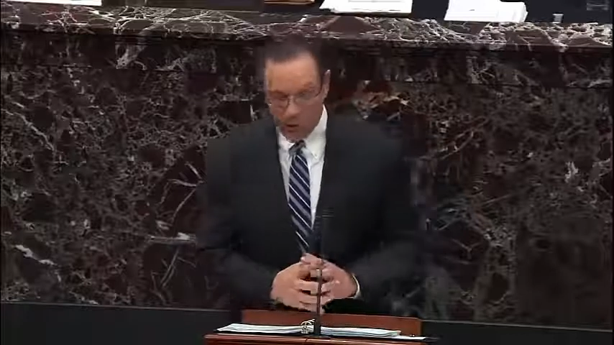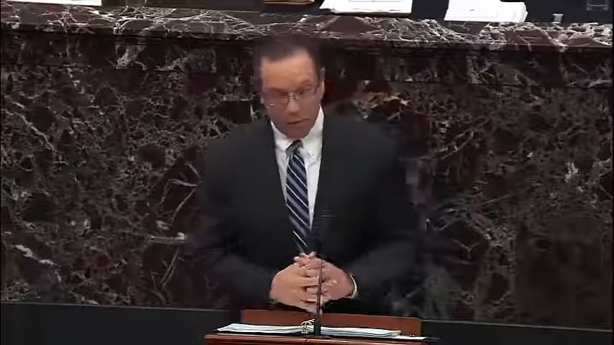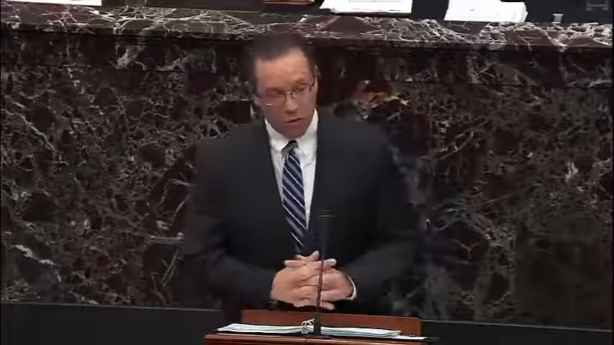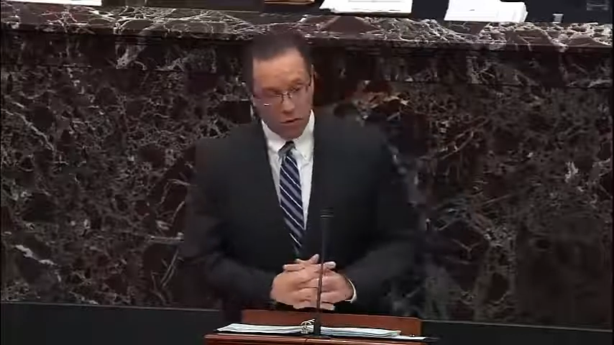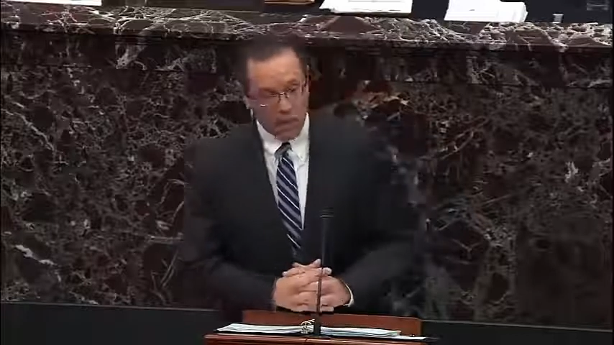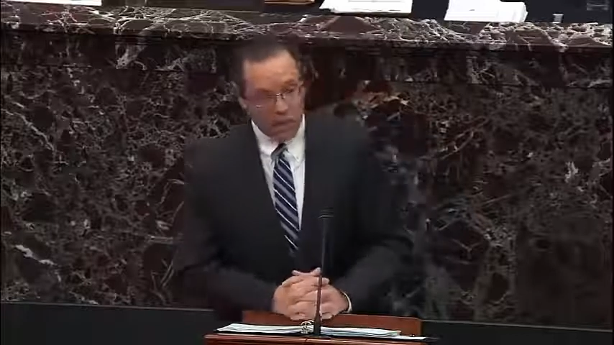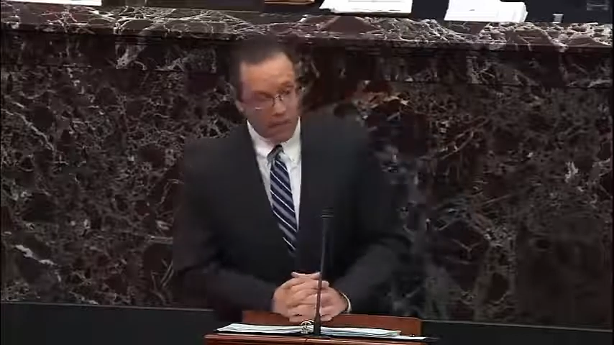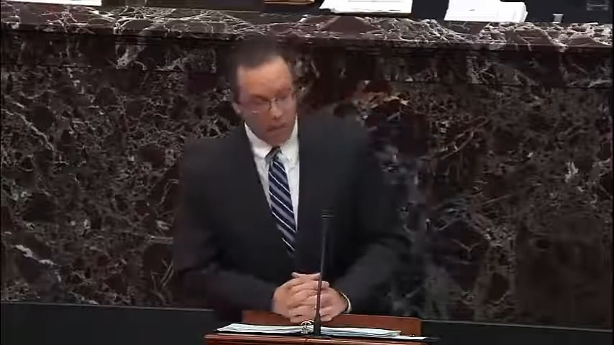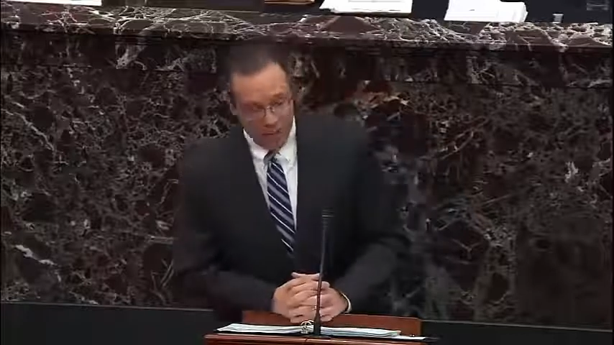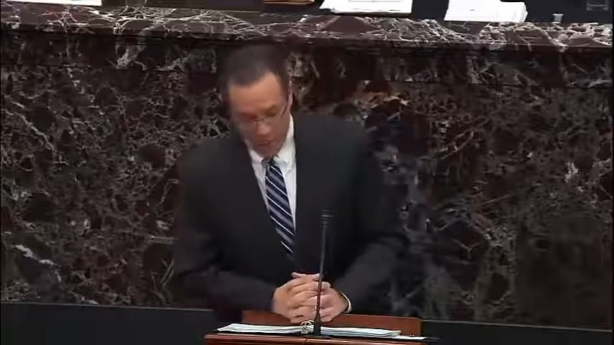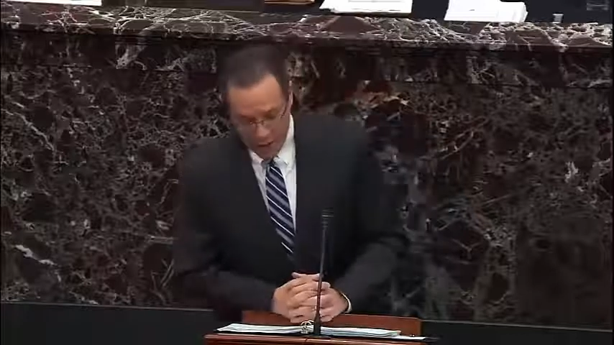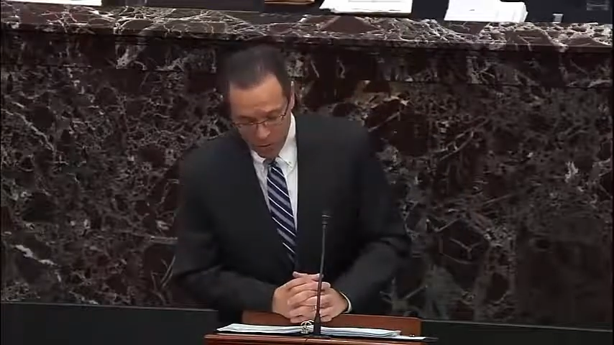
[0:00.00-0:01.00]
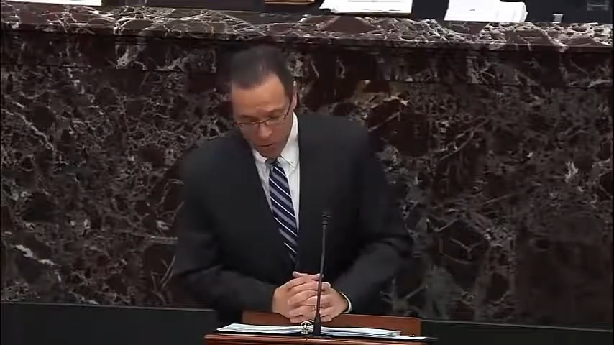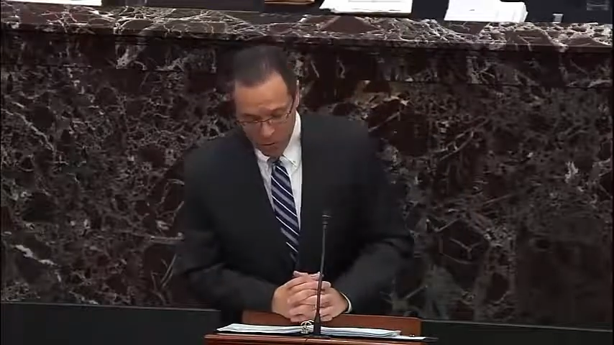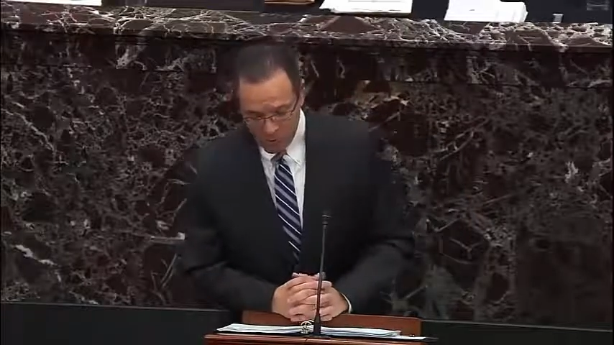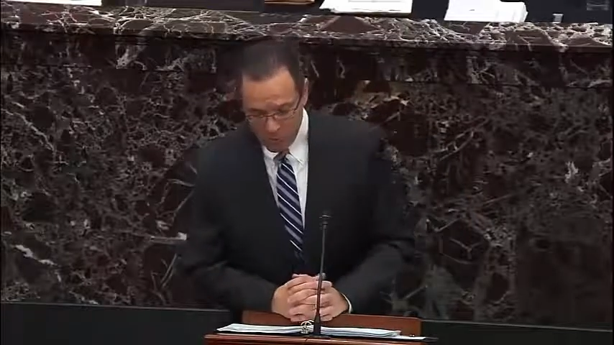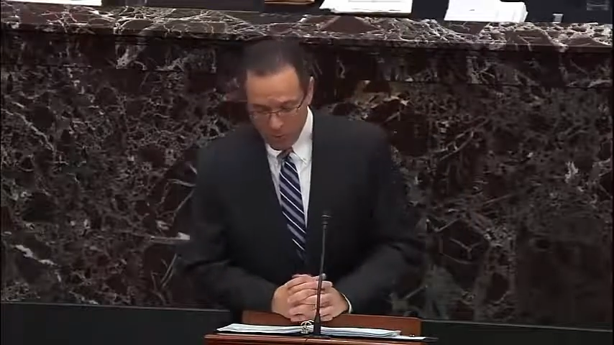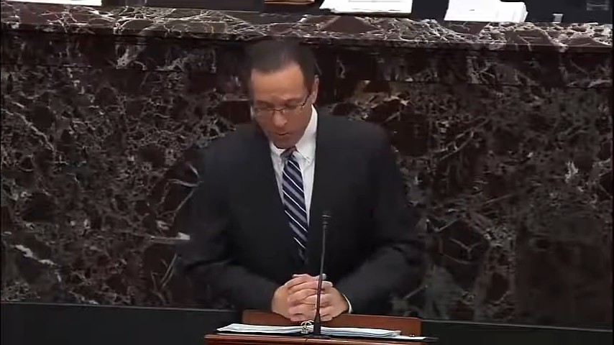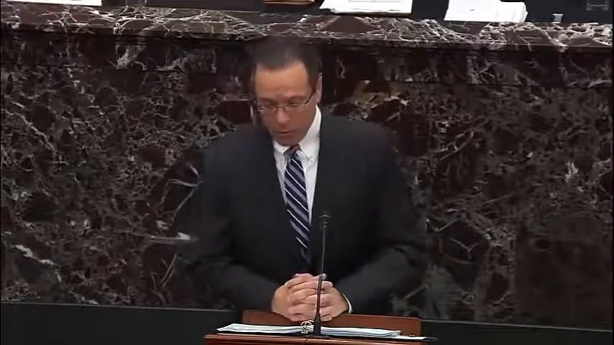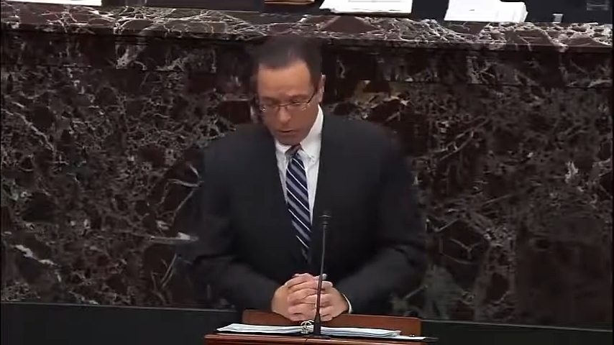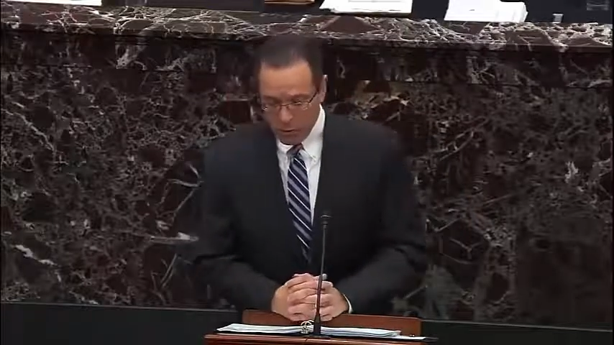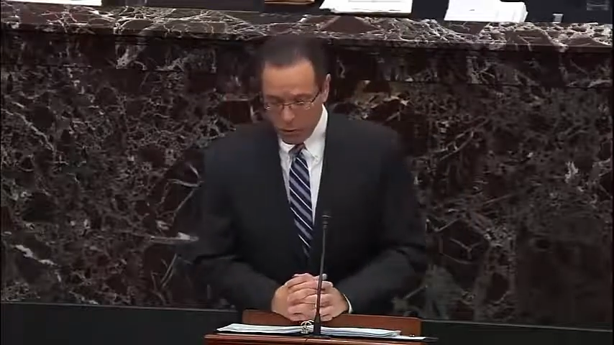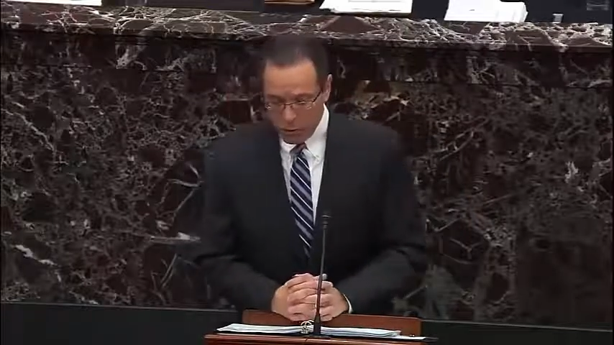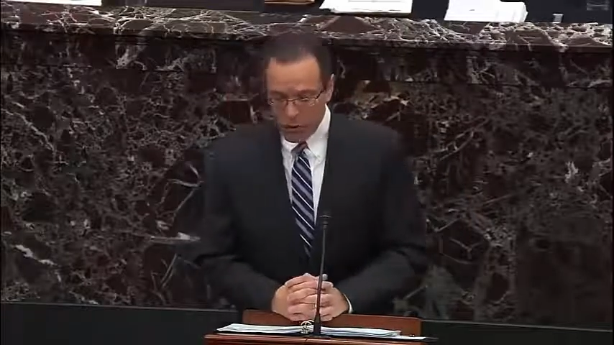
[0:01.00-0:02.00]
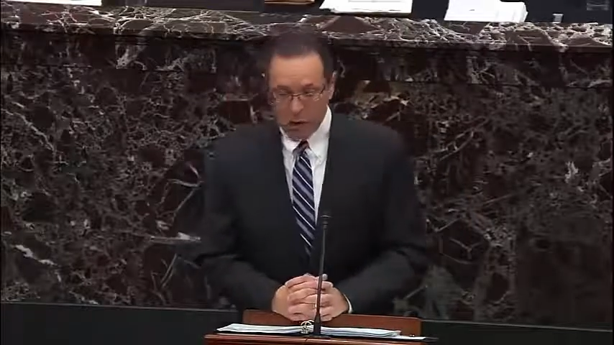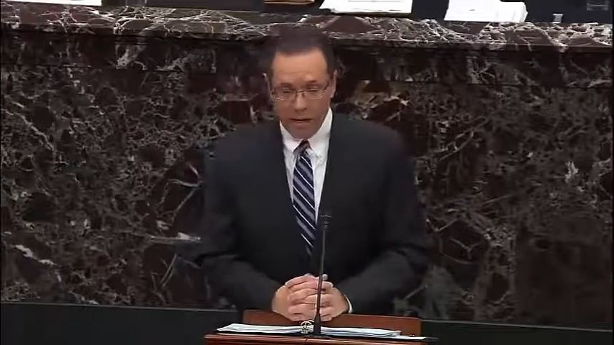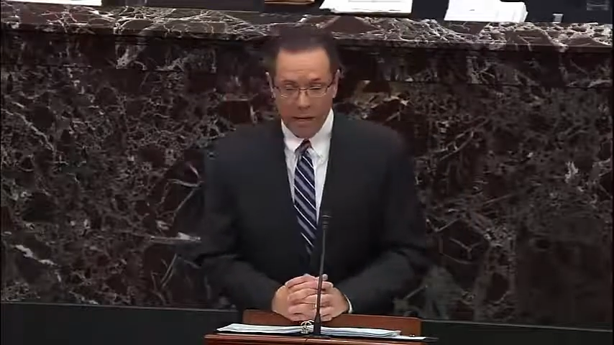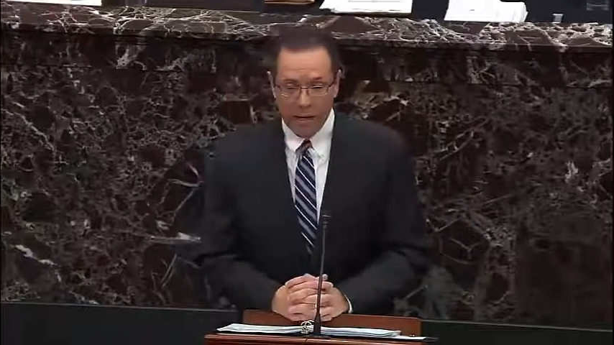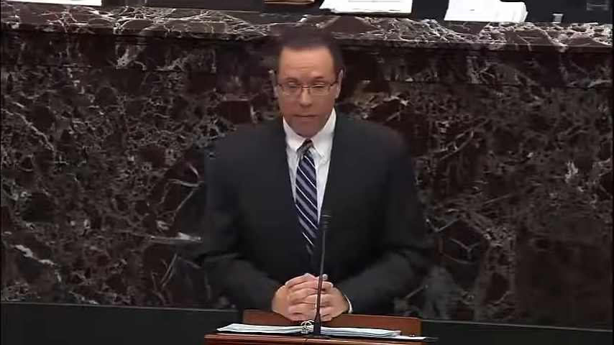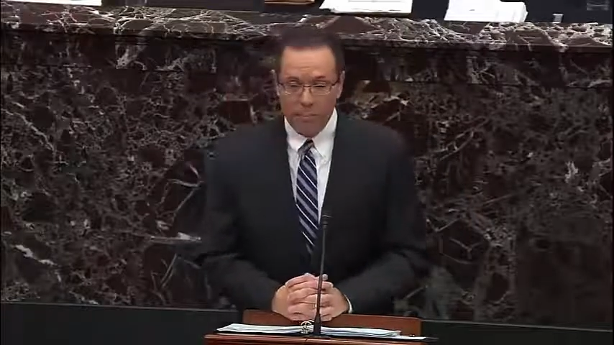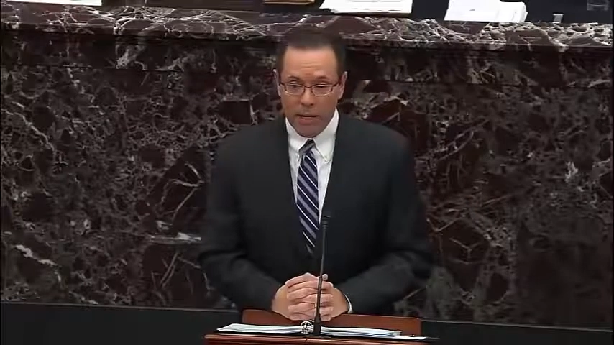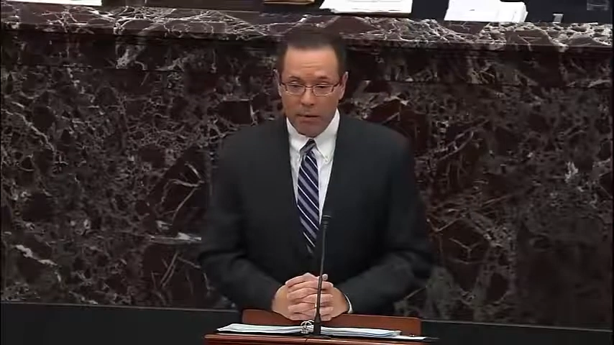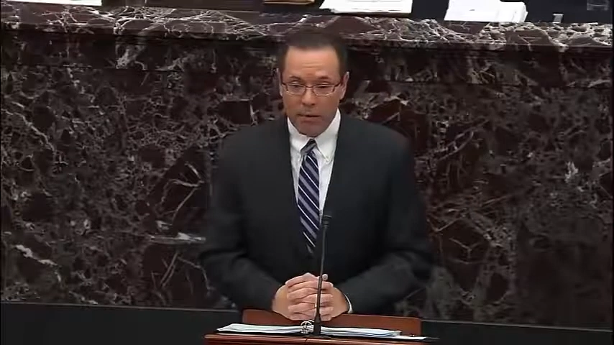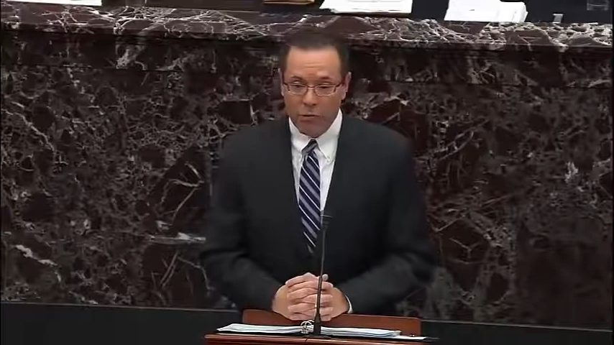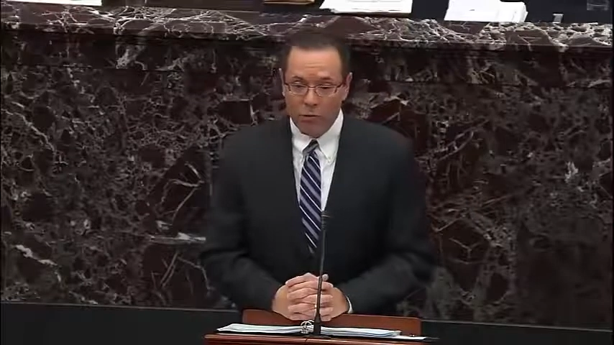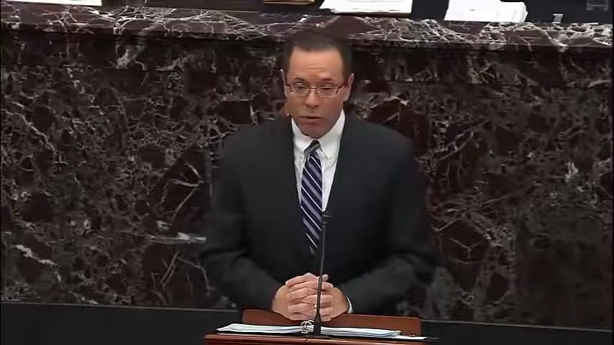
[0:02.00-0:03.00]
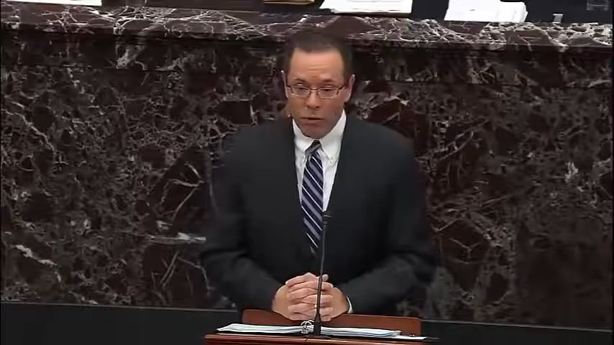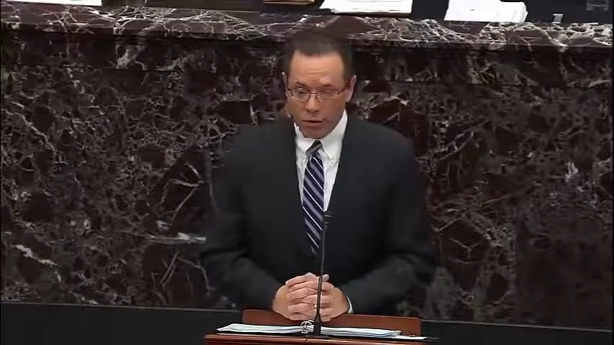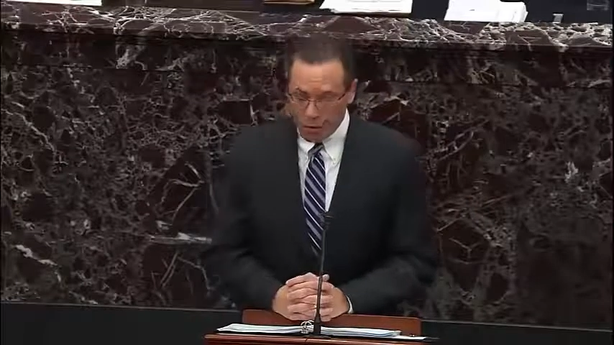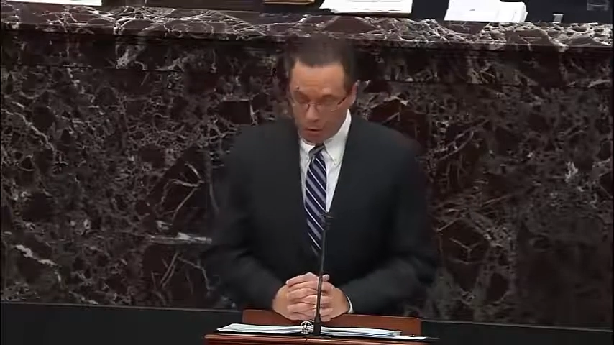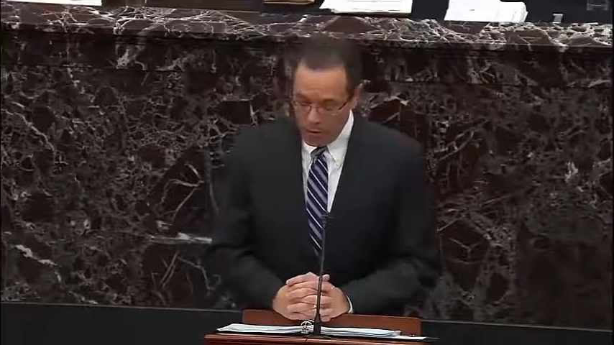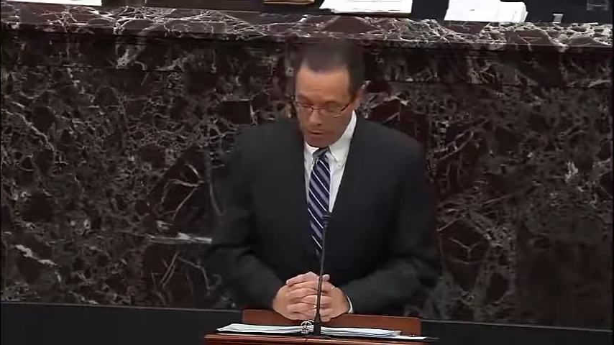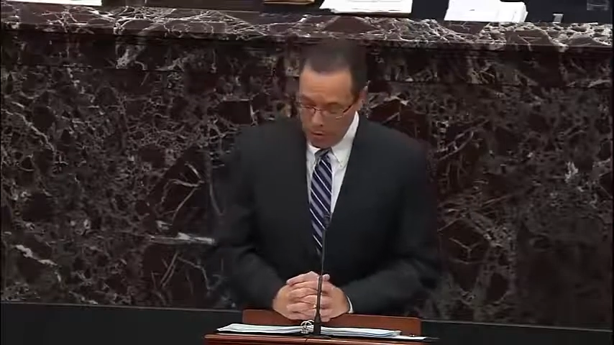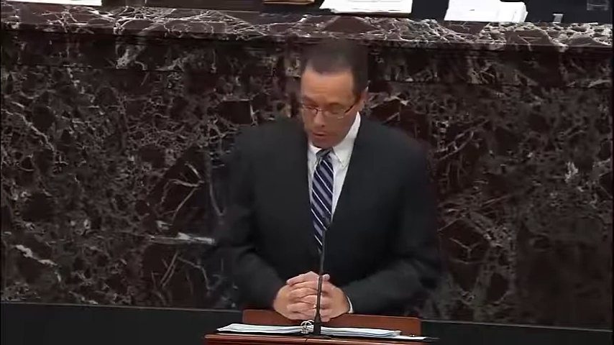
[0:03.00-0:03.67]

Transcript: of State David Hale, George Kent, and Ambassador Volker